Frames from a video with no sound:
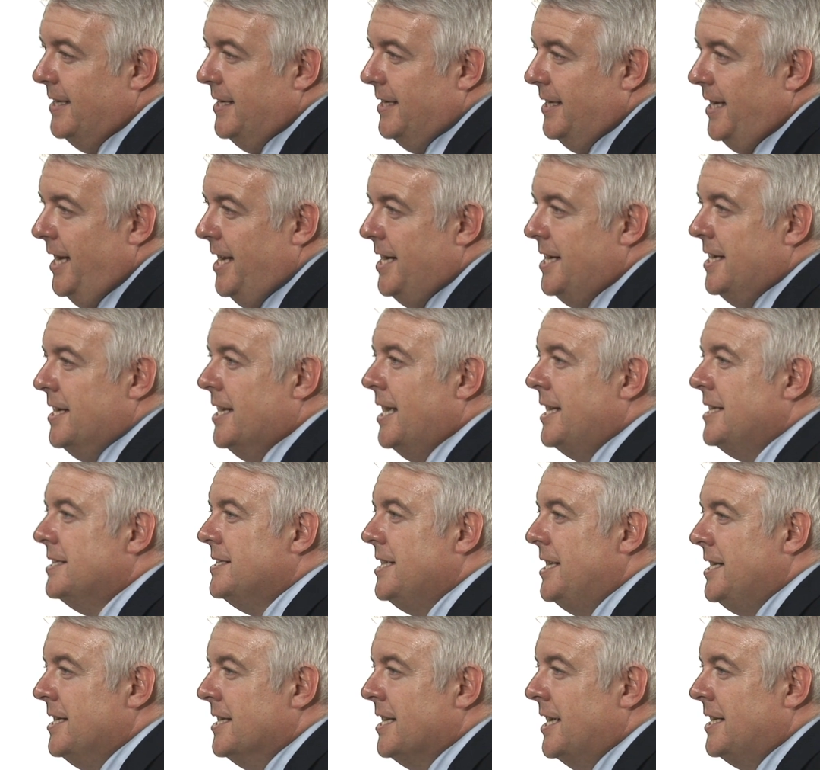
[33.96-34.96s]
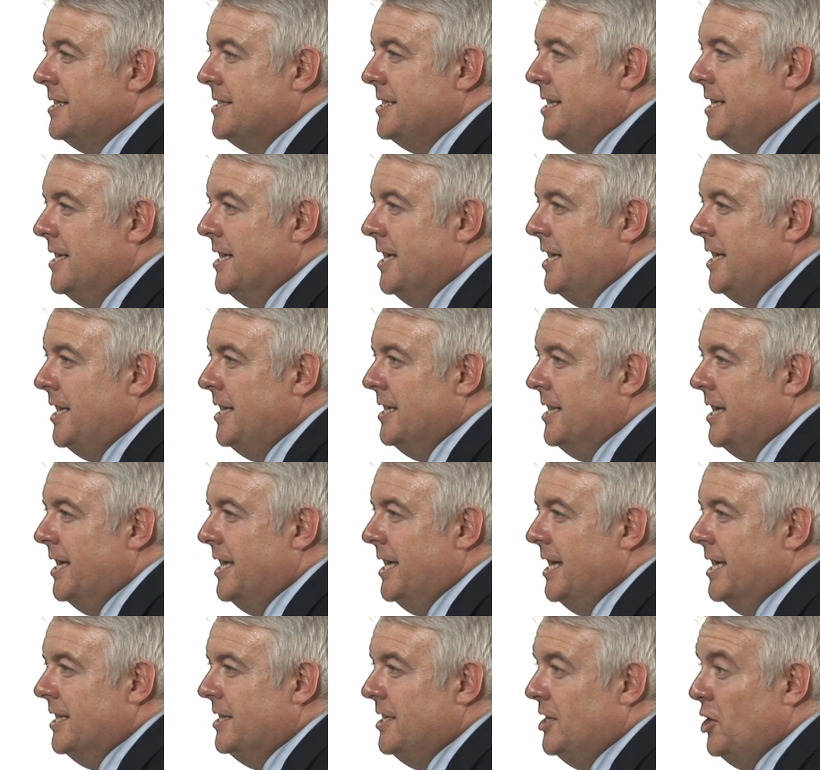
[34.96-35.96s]
In 1999, I
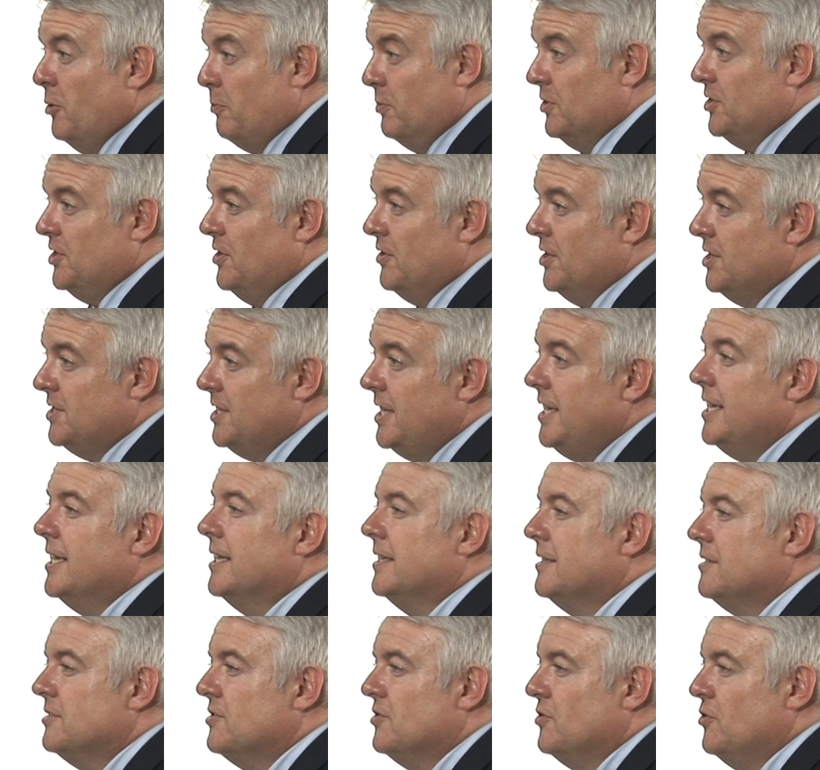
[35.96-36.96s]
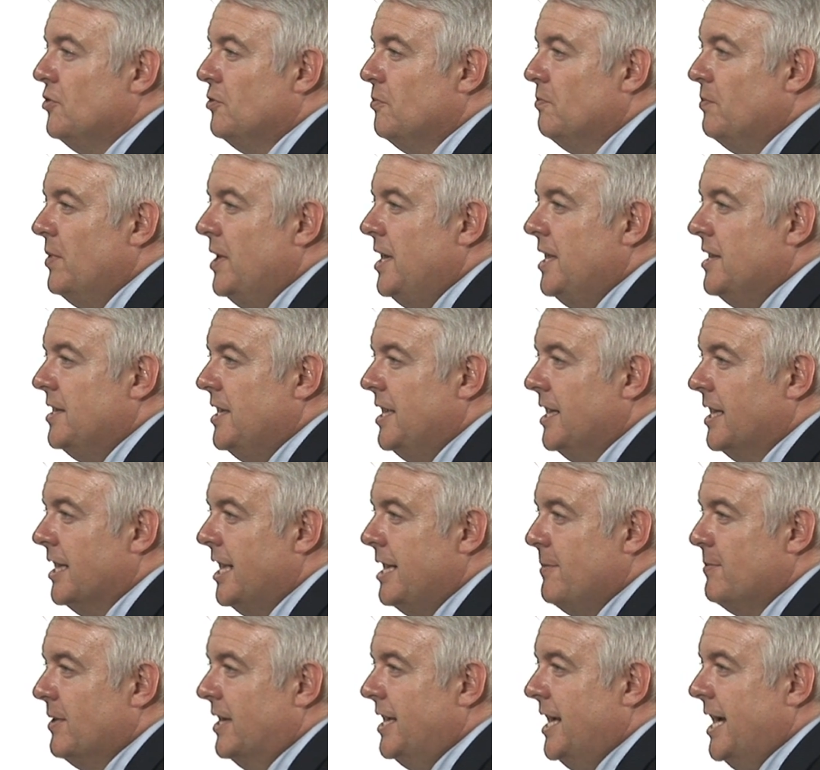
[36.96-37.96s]
had the opportunity to be the
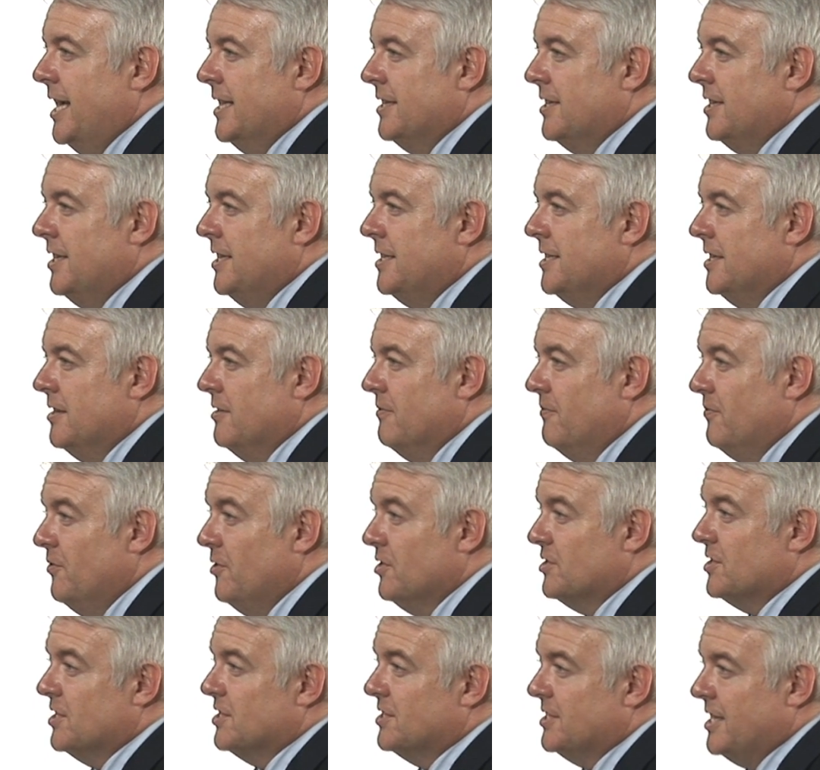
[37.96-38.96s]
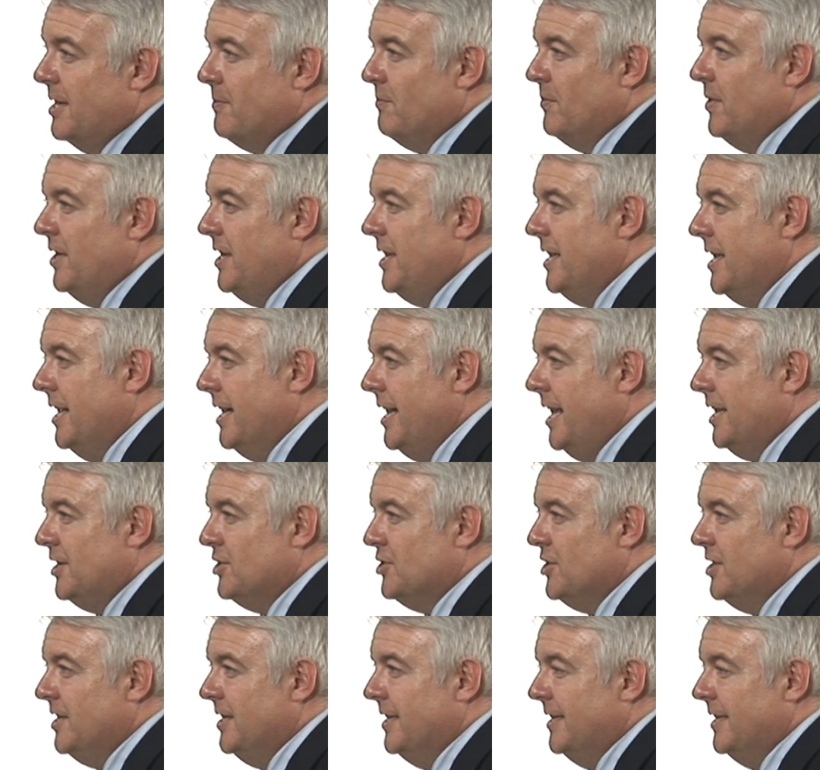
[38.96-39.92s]
Labour candidate in the first Assembly election,